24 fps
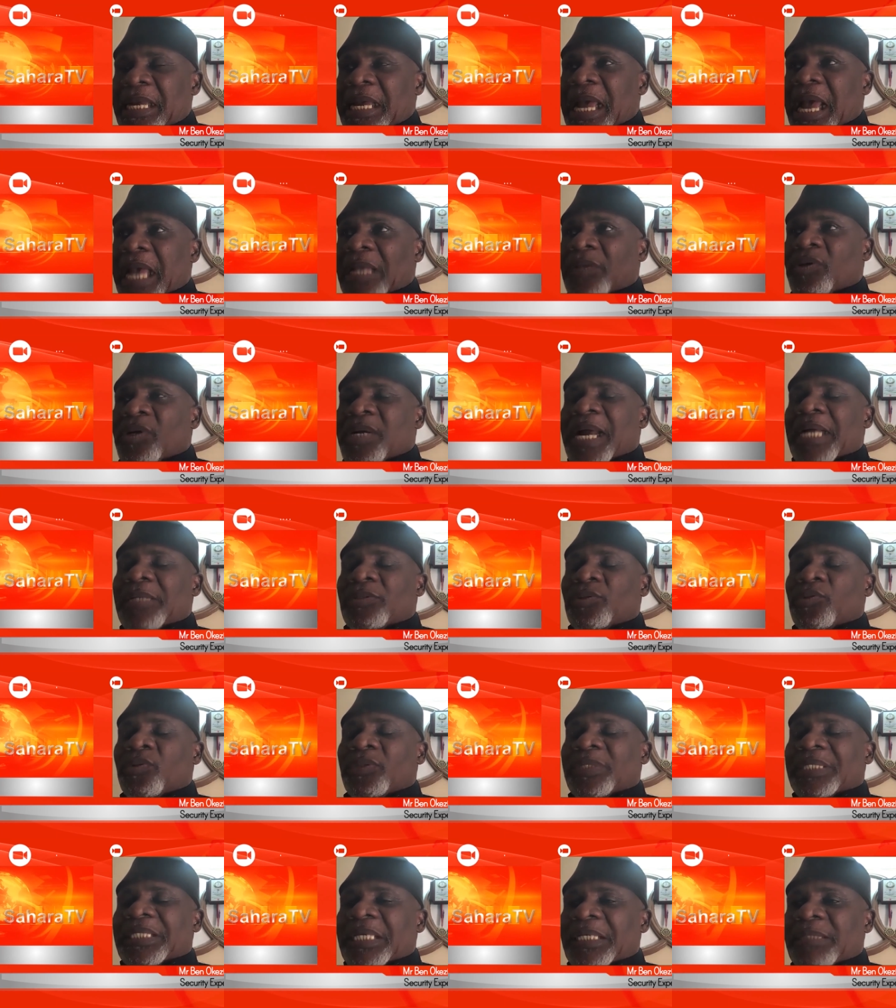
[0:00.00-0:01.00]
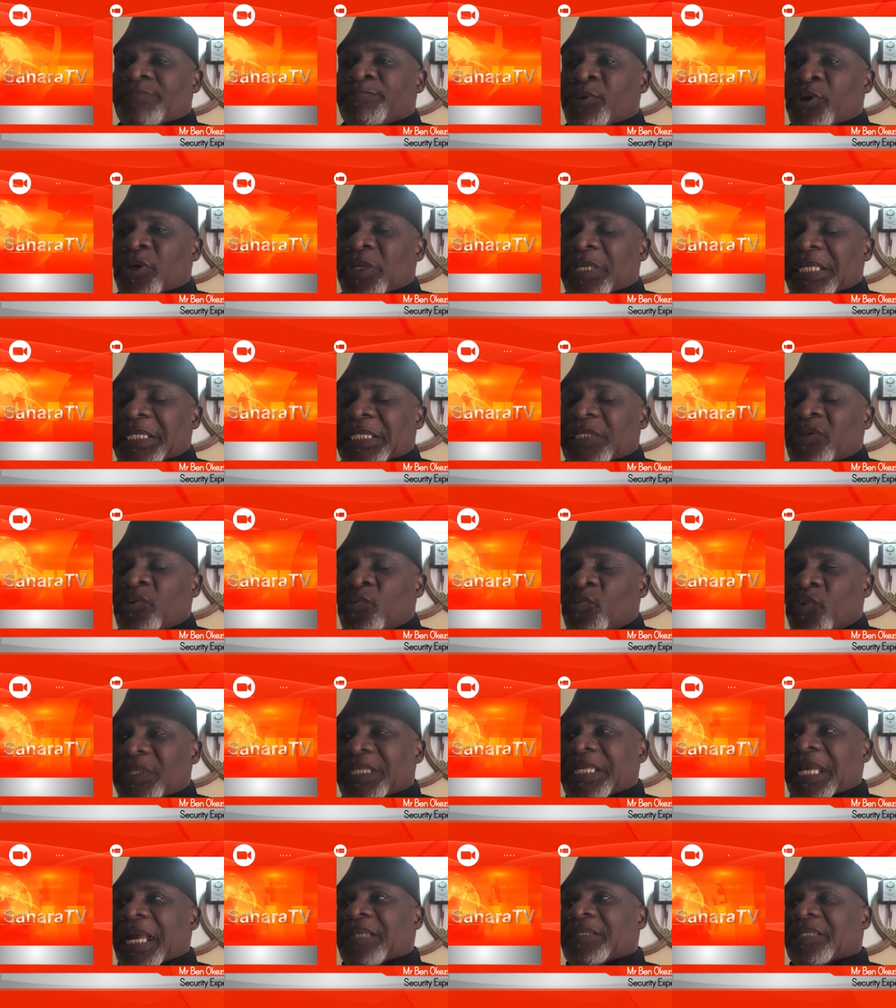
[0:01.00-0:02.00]
And you can't do state police
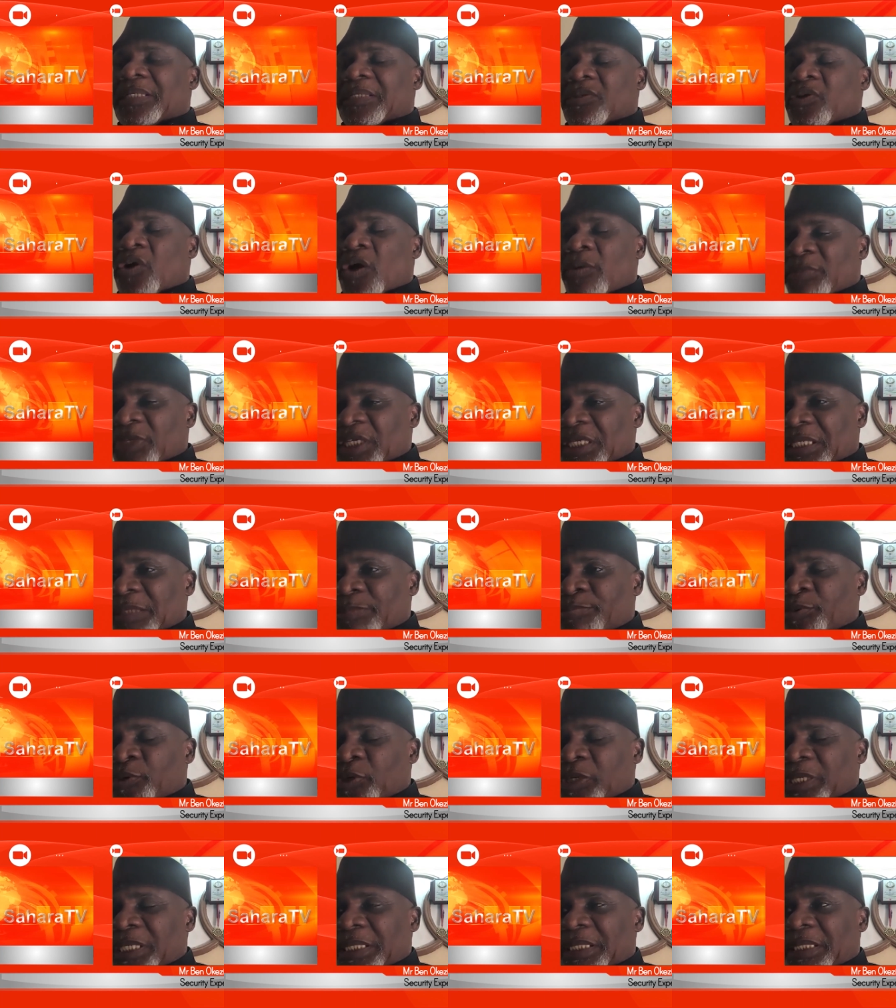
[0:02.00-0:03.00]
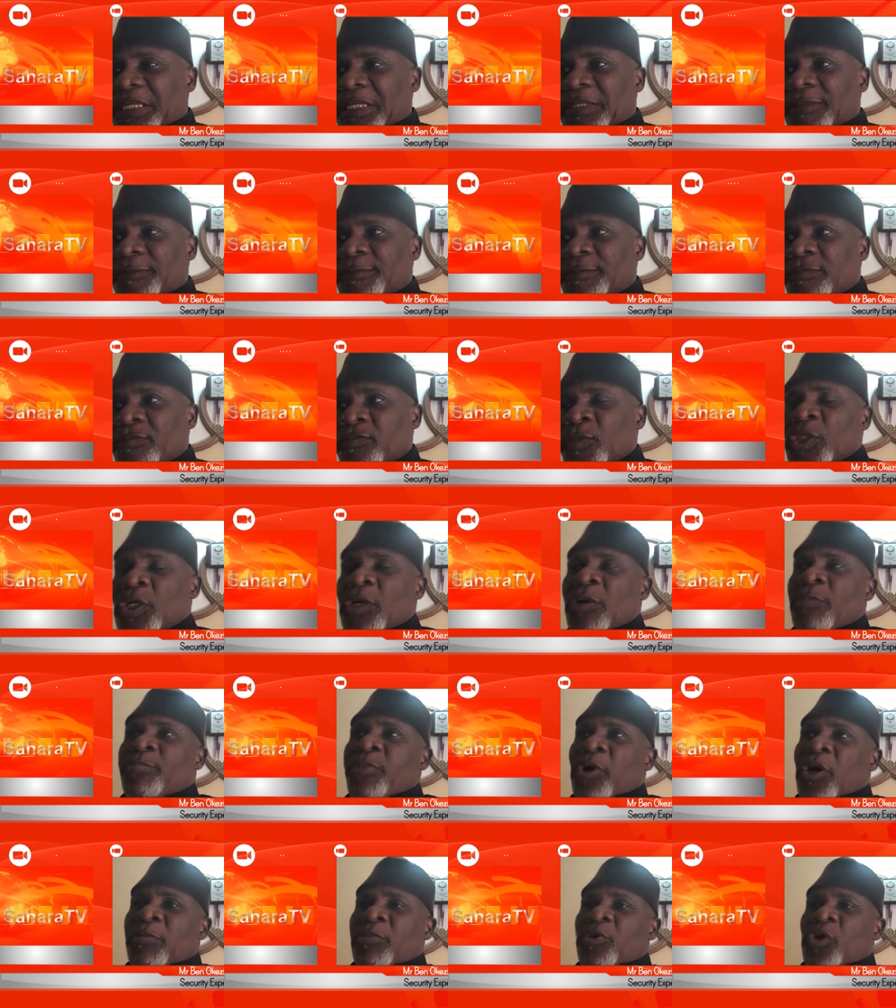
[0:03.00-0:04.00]
without community policing.
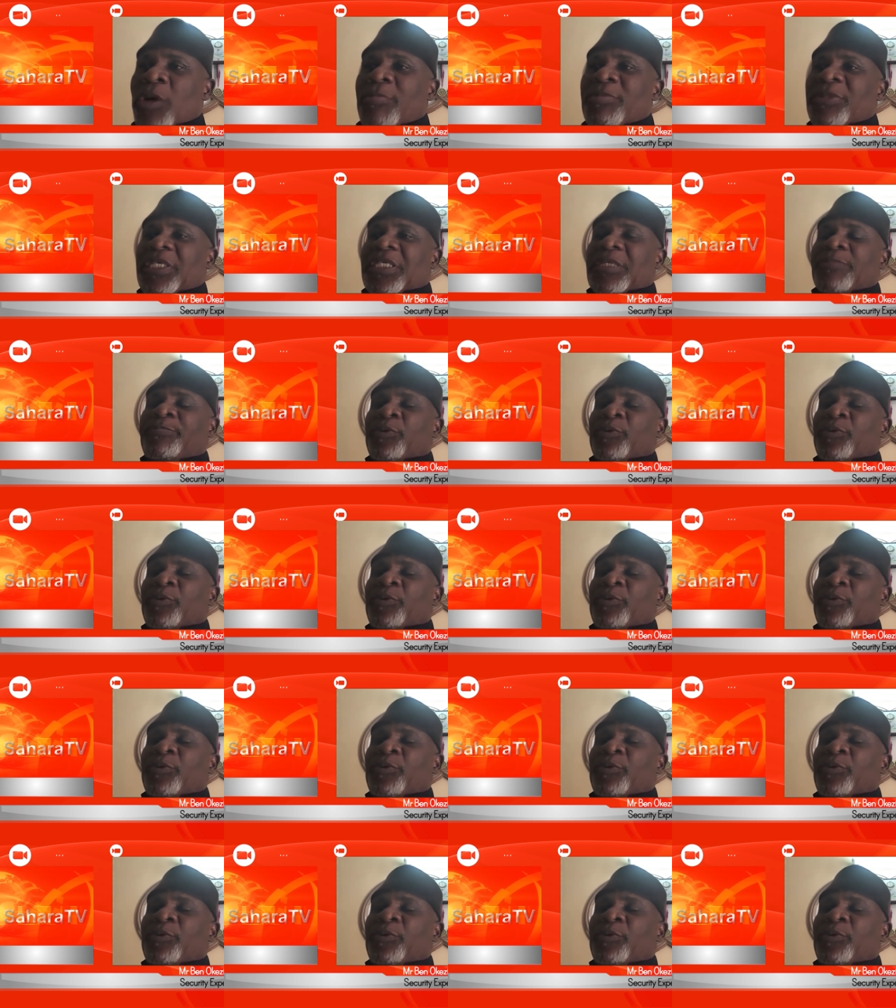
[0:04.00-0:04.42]
Okay. Com- community